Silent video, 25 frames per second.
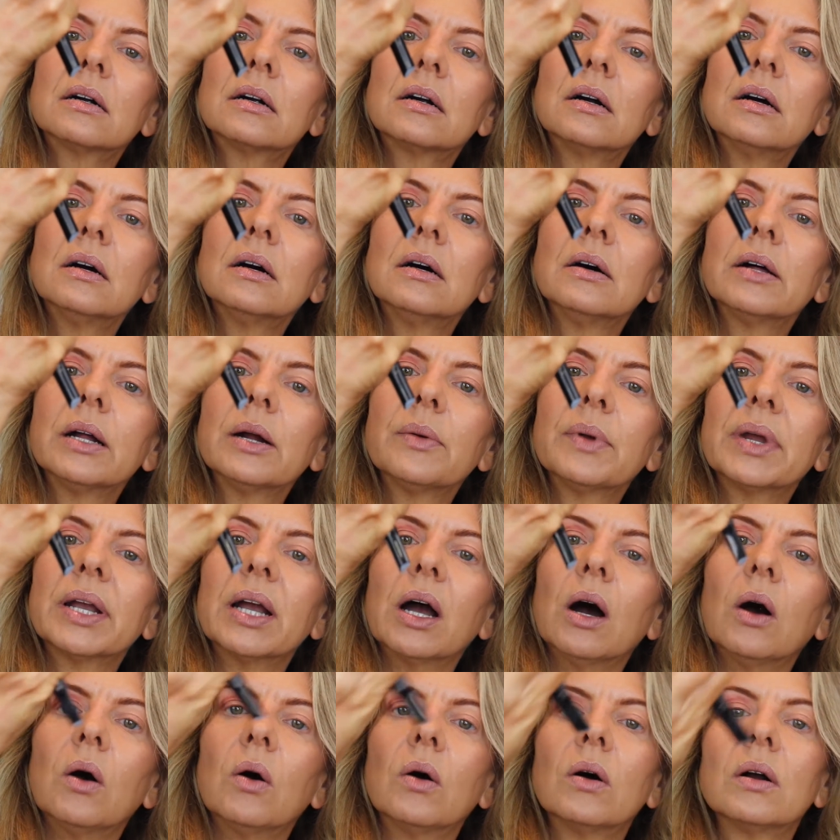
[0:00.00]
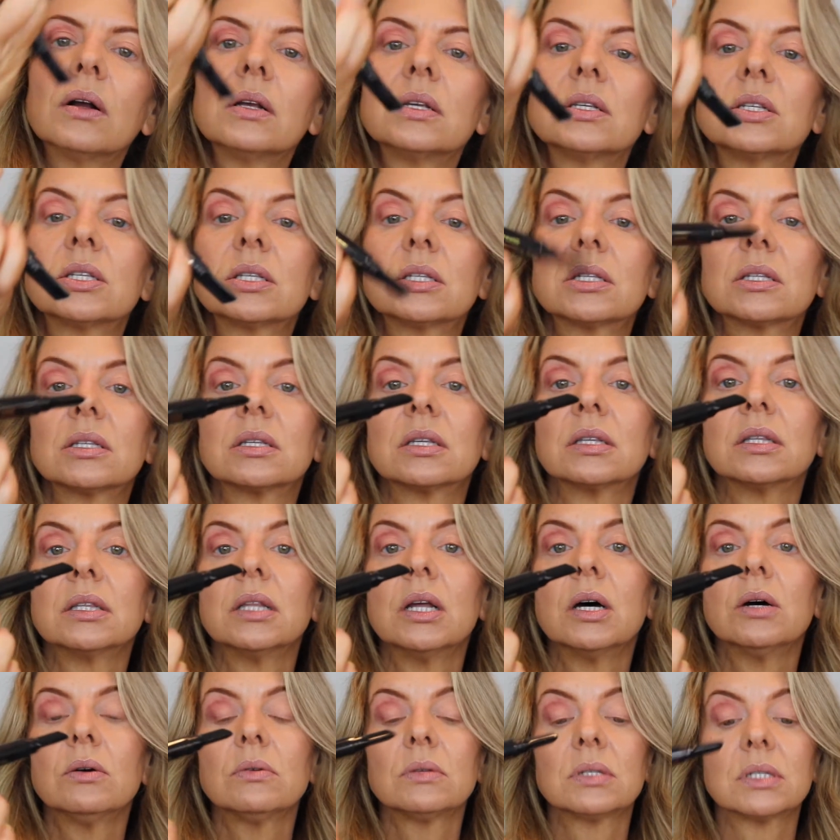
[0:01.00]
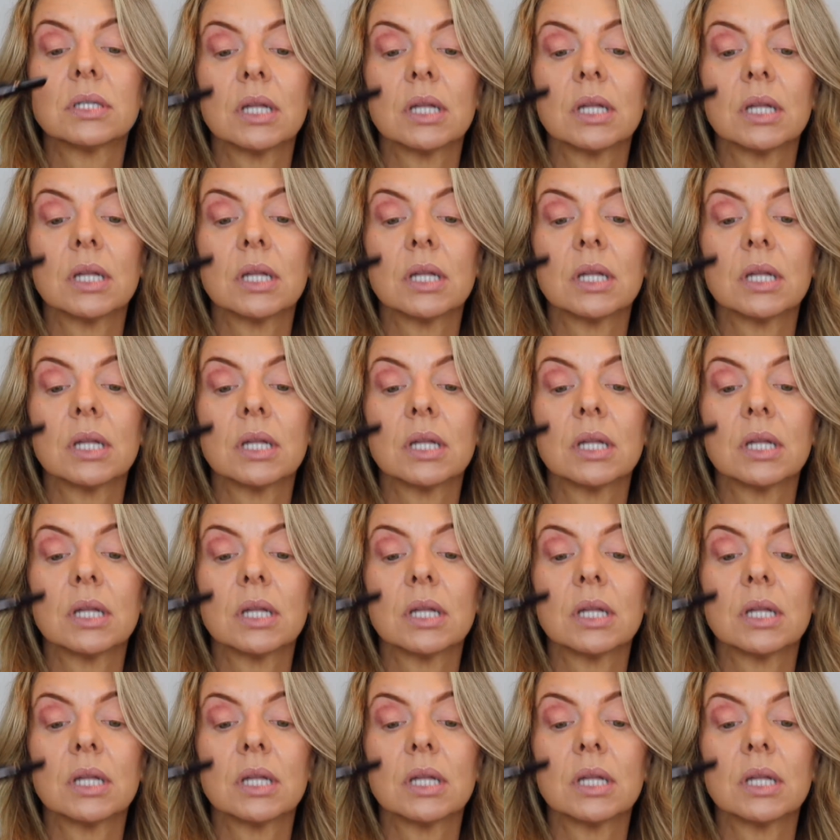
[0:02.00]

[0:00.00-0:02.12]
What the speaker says: oh, there we go. Slowly,